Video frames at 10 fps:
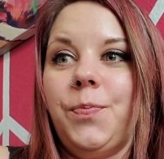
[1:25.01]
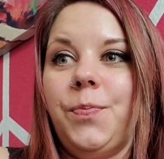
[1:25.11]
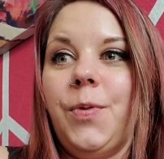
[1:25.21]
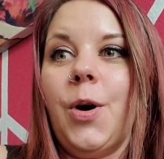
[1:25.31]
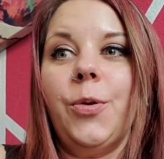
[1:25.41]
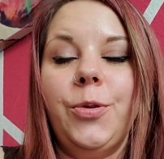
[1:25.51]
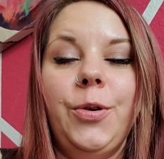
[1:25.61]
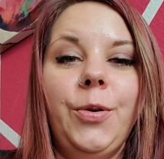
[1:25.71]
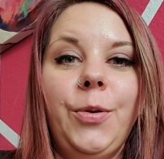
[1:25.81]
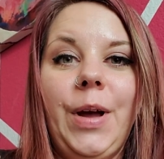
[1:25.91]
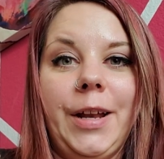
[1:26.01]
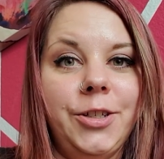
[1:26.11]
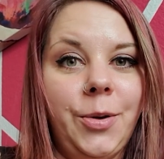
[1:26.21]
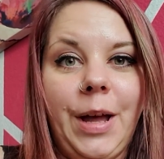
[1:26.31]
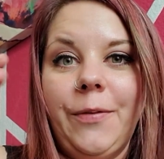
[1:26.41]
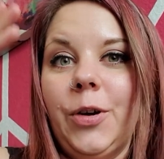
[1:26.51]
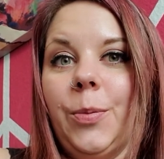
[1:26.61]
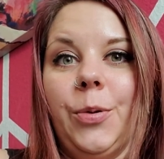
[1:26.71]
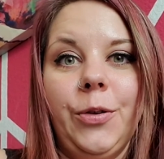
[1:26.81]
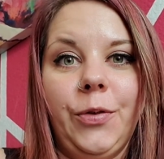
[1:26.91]
go through HOA for
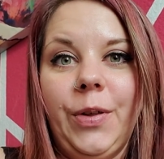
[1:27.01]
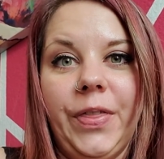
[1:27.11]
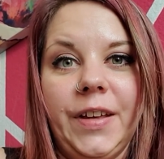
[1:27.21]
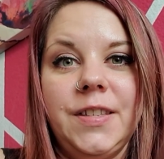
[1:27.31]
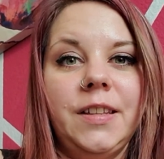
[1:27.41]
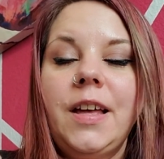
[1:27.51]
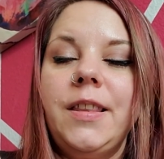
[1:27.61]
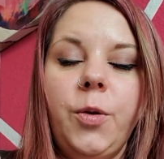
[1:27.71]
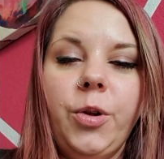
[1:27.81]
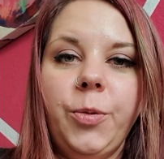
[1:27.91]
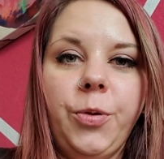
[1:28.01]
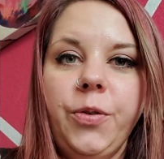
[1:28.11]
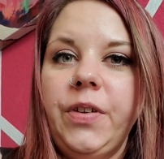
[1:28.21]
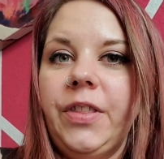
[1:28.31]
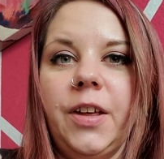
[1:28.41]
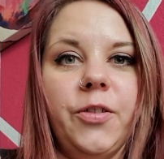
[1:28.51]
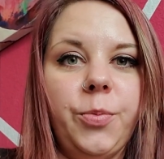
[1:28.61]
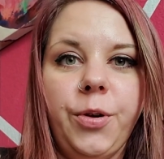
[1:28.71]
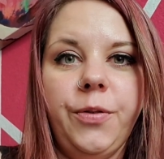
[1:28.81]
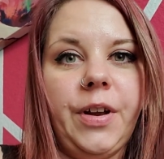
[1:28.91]
approval and things like that. They will approve it. They've
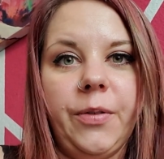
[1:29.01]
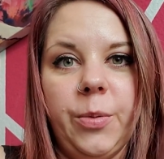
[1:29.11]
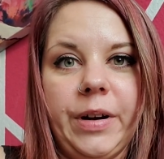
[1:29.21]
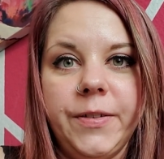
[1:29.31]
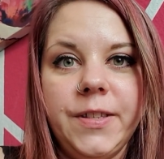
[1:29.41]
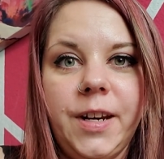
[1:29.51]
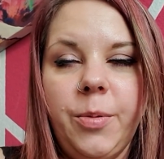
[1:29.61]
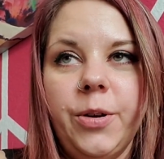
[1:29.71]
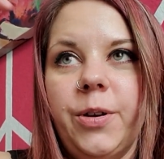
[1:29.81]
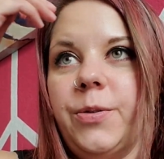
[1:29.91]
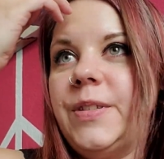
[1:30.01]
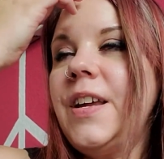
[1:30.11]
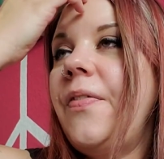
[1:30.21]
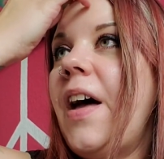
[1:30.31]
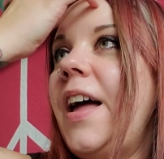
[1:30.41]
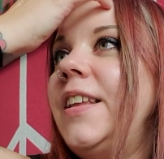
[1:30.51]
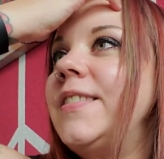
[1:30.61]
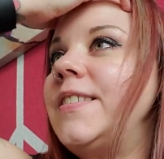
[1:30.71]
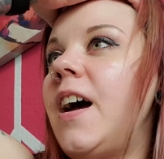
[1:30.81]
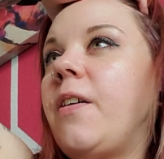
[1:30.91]
approved everyone else in the neighborhood who's done that and
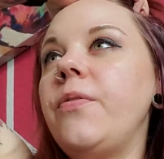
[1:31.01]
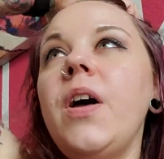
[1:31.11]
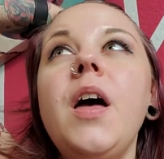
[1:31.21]
stuff.